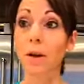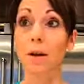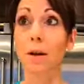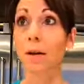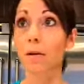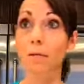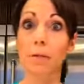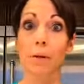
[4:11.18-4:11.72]

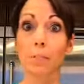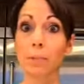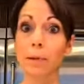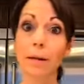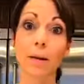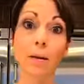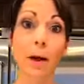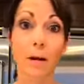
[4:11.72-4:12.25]
however that
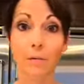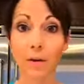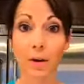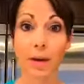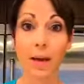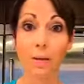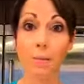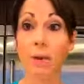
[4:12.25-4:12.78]
plane, or however it
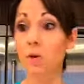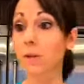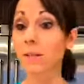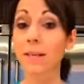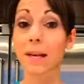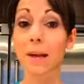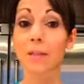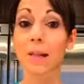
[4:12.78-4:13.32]
came in, or
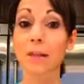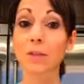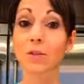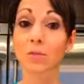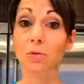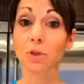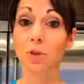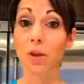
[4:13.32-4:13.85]
sitting on that
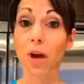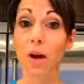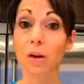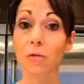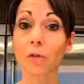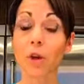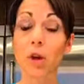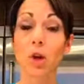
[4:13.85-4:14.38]
store
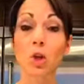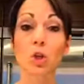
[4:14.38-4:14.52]
shelf.